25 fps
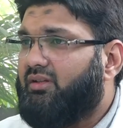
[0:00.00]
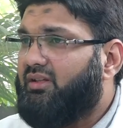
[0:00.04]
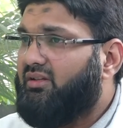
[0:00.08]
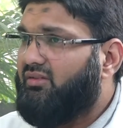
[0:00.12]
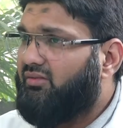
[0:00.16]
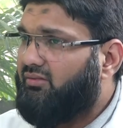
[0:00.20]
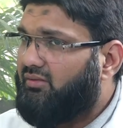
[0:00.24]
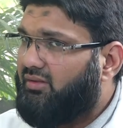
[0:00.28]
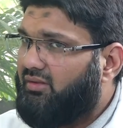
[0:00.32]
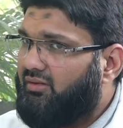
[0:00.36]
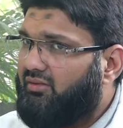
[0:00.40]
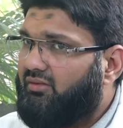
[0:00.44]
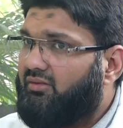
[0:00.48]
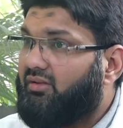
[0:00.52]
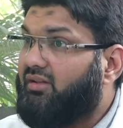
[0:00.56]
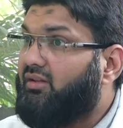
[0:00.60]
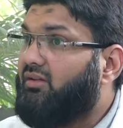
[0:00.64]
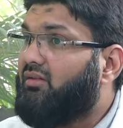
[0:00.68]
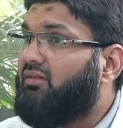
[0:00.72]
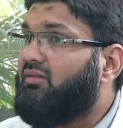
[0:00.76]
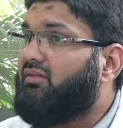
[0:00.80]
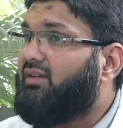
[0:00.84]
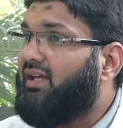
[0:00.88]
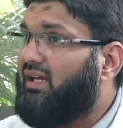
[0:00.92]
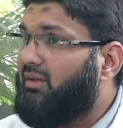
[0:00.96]
these things,
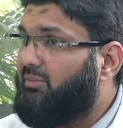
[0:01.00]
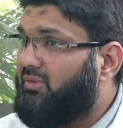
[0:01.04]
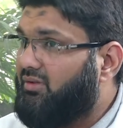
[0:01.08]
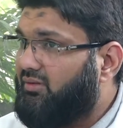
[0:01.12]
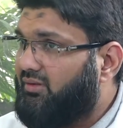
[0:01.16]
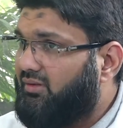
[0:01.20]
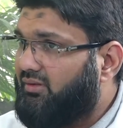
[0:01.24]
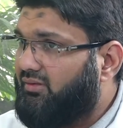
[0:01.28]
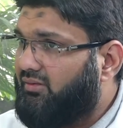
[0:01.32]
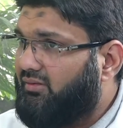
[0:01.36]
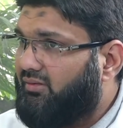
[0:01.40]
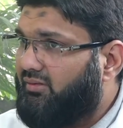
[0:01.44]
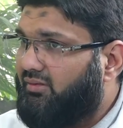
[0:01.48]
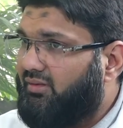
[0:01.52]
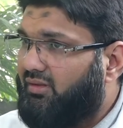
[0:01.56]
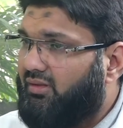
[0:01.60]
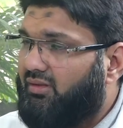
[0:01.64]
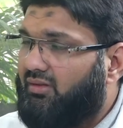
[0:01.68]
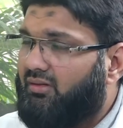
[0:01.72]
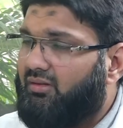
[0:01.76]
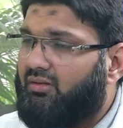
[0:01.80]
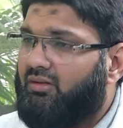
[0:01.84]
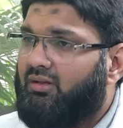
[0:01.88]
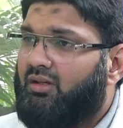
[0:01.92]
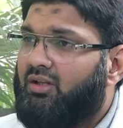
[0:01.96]
diabetes is
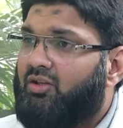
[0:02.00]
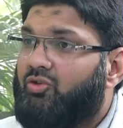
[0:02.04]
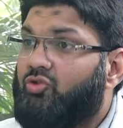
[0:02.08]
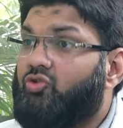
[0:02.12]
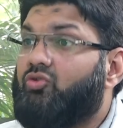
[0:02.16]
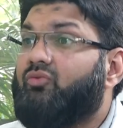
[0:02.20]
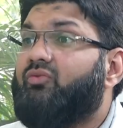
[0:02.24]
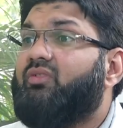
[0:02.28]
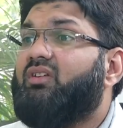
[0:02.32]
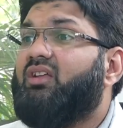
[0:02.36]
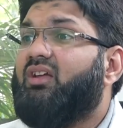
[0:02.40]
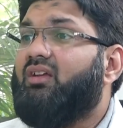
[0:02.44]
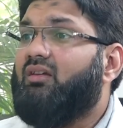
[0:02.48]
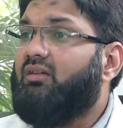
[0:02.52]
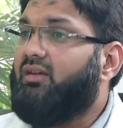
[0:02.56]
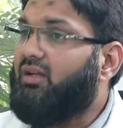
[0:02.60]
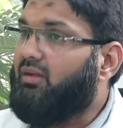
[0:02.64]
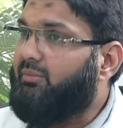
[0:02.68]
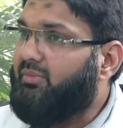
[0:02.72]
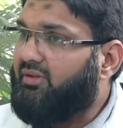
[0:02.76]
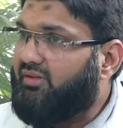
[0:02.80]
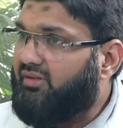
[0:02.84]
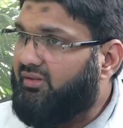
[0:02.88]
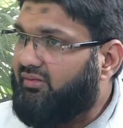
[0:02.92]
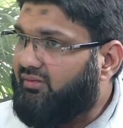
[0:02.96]
there, juvenile
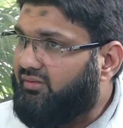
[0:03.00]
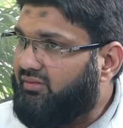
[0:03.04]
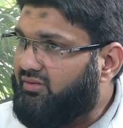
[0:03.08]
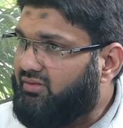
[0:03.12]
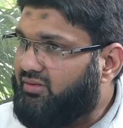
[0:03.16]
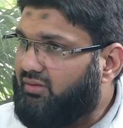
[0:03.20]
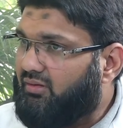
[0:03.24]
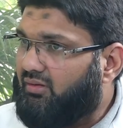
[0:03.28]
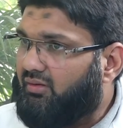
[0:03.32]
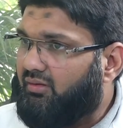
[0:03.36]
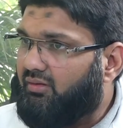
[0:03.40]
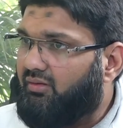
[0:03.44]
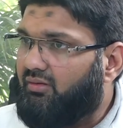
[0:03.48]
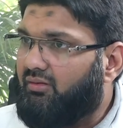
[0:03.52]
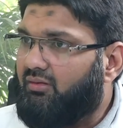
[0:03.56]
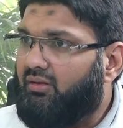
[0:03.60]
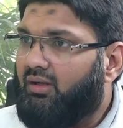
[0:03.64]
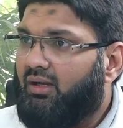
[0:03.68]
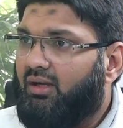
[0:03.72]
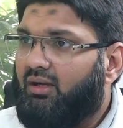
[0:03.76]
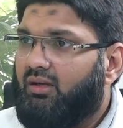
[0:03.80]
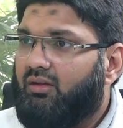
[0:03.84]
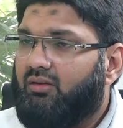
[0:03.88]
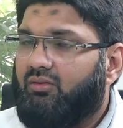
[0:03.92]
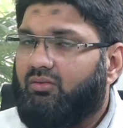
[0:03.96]
diabetes in children.
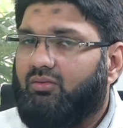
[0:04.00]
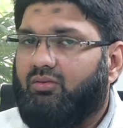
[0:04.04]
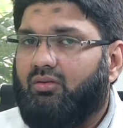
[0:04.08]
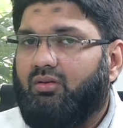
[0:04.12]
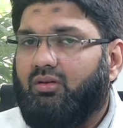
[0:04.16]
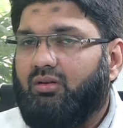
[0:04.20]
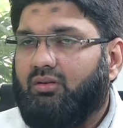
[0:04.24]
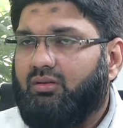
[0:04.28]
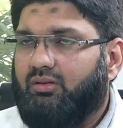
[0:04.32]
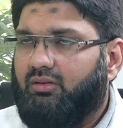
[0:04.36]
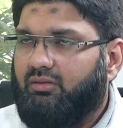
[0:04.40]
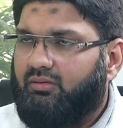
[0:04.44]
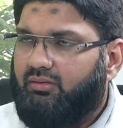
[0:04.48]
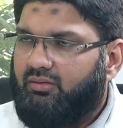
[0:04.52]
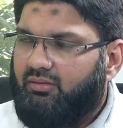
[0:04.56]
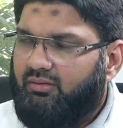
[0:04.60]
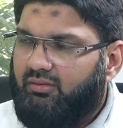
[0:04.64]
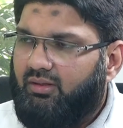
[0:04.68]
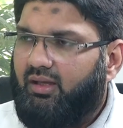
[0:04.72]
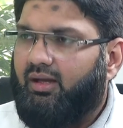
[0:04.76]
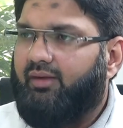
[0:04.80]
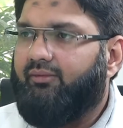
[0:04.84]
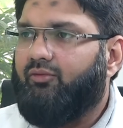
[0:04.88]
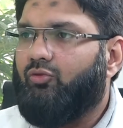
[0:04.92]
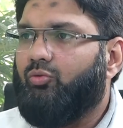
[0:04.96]
So all these things
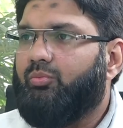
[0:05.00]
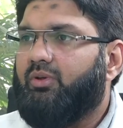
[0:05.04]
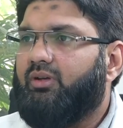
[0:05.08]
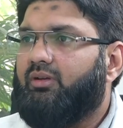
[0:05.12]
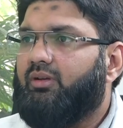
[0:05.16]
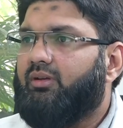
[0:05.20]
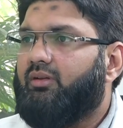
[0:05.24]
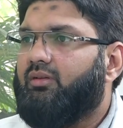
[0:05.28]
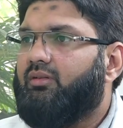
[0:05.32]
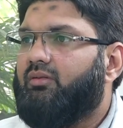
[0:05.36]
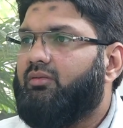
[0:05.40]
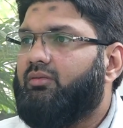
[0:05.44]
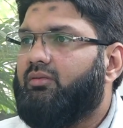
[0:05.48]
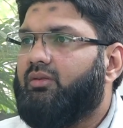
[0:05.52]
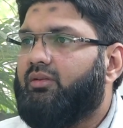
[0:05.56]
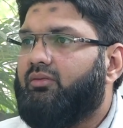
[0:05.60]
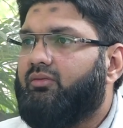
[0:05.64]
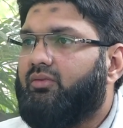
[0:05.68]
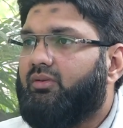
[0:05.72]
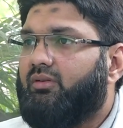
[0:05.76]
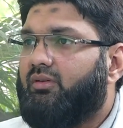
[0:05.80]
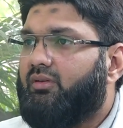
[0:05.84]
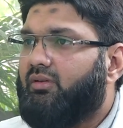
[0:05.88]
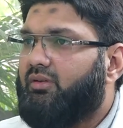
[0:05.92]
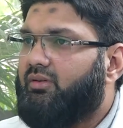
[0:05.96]
have to be taken into
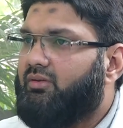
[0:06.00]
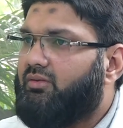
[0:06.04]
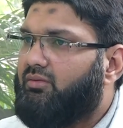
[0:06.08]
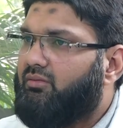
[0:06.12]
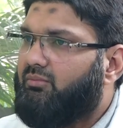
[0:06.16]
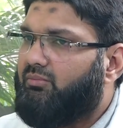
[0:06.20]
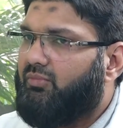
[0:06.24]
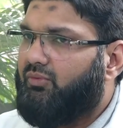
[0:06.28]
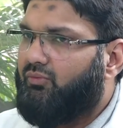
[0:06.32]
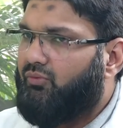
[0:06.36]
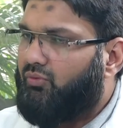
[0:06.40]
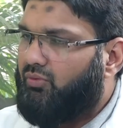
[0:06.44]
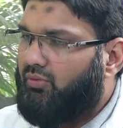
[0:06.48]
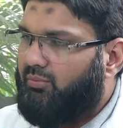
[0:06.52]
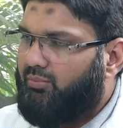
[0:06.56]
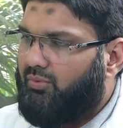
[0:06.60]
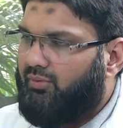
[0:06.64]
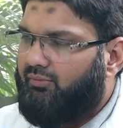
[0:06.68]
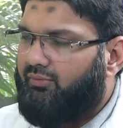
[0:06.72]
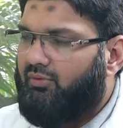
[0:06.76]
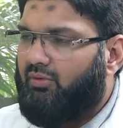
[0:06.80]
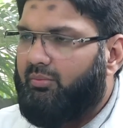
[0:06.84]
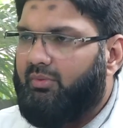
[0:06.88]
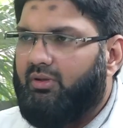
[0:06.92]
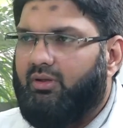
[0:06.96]
consideration before
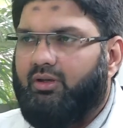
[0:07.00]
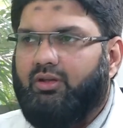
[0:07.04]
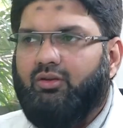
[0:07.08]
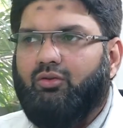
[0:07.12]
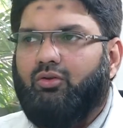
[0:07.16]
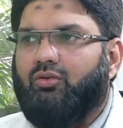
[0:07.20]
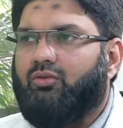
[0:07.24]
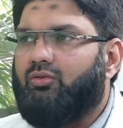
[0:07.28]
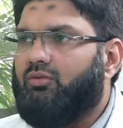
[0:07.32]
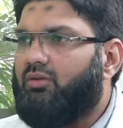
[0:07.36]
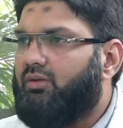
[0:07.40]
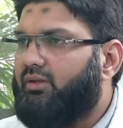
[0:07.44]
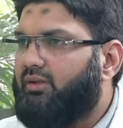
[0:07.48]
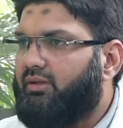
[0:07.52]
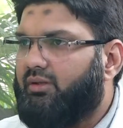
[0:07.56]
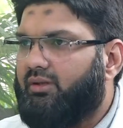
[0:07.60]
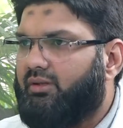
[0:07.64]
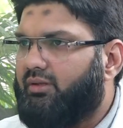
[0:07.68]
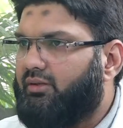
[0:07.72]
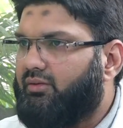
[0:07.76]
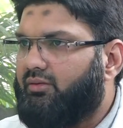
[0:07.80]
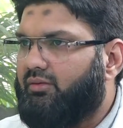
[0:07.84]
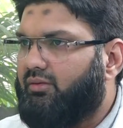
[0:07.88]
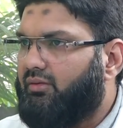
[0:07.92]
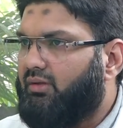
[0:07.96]
performing any orthodontic
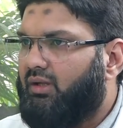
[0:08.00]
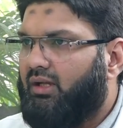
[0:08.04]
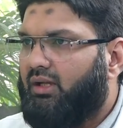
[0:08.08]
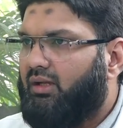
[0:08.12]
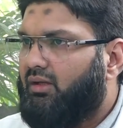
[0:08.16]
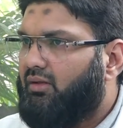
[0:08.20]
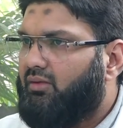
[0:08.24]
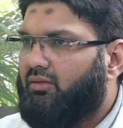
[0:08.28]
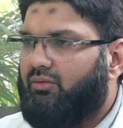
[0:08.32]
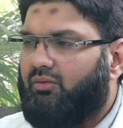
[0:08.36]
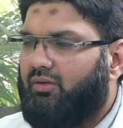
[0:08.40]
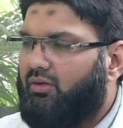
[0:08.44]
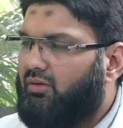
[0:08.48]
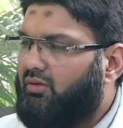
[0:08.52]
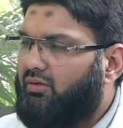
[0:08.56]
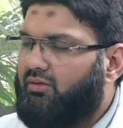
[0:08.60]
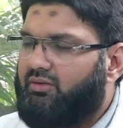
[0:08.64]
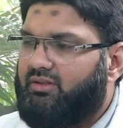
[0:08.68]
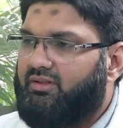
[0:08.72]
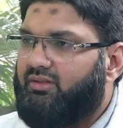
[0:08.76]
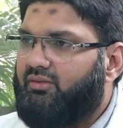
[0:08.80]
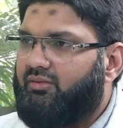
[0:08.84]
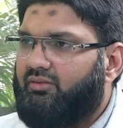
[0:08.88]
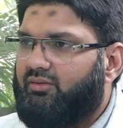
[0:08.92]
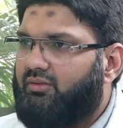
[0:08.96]
correction. You cannot
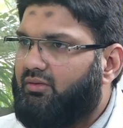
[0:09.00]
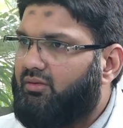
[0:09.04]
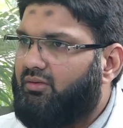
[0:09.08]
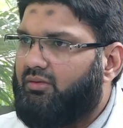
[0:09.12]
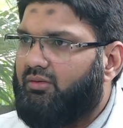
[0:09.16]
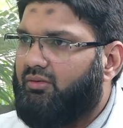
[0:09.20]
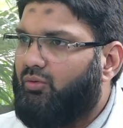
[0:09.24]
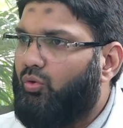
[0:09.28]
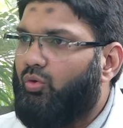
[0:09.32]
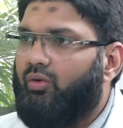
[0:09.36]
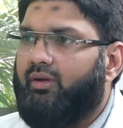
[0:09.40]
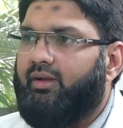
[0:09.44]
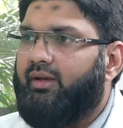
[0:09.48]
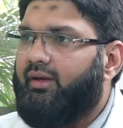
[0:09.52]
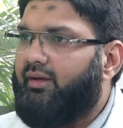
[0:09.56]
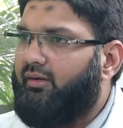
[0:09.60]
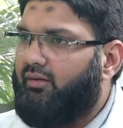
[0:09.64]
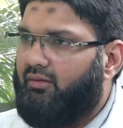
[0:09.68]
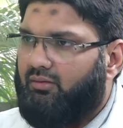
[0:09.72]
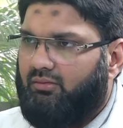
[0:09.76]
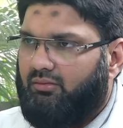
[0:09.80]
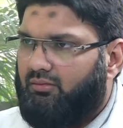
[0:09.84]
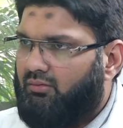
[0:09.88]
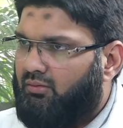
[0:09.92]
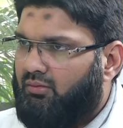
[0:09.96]
just go
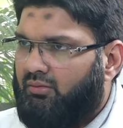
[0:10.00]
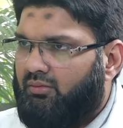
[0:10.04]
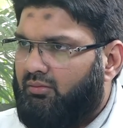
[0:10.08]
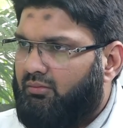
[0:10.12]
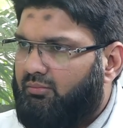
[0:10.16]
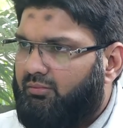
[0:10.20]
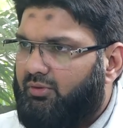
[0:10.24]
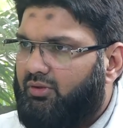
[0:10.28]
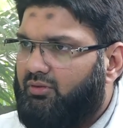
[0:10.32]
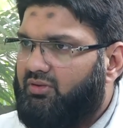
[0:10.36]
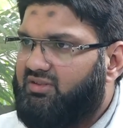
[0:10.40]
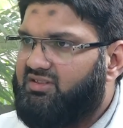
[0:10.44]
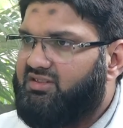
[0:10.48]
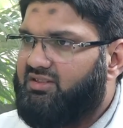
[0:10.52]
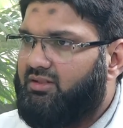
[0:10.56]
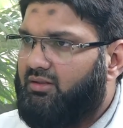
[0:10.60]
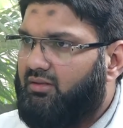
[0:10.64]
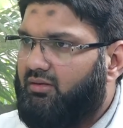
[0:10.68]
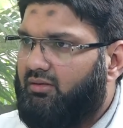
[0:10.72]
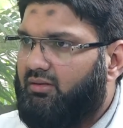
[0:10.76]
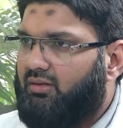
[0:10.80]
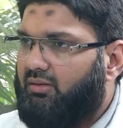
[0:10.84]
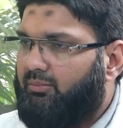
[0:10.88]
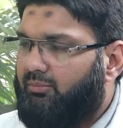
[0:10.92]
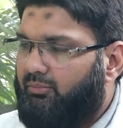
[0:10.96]
ahead, because
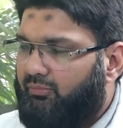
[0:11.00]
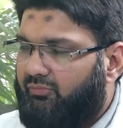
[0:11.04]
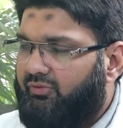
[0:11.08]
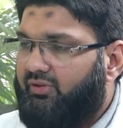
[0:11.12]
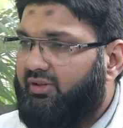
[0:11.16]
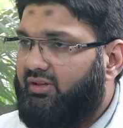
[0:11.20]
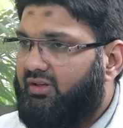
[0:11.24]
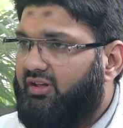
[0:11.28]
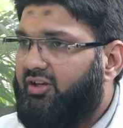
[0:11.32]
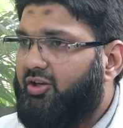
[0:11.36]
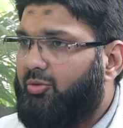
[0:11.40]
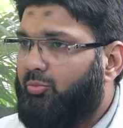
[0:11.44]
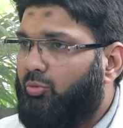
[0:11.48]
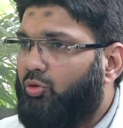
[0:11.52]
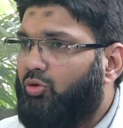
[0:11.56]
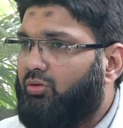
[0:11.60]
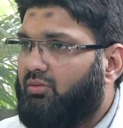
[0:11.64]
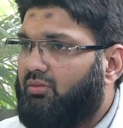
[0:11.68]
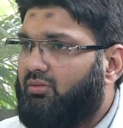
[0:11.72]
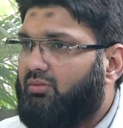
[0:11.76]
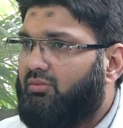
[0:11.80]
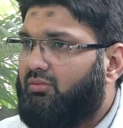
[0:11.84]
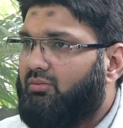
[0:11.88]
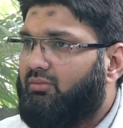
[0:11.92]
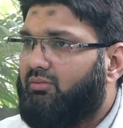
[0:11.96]
we need
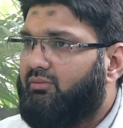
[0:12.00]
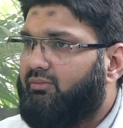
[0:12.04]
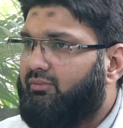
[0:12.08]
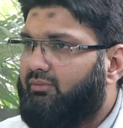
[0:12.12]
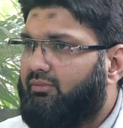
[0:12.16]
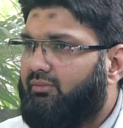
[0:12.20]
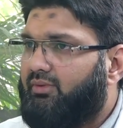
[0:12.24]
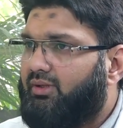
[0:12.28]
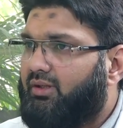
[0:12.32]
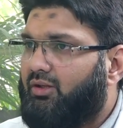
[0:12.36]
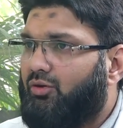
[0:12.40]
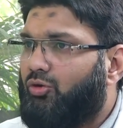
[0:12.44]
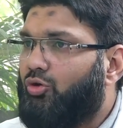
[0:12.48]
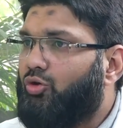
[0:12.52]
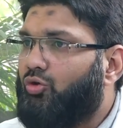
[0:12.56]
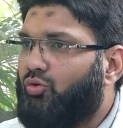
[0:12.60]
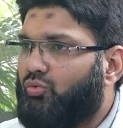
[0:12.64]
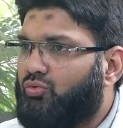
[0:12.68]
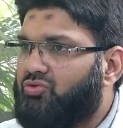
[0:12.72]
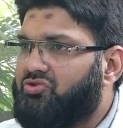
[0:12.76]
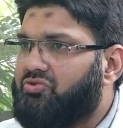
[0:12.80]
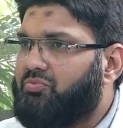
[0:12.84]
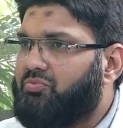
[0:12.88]
bone, we cannot lose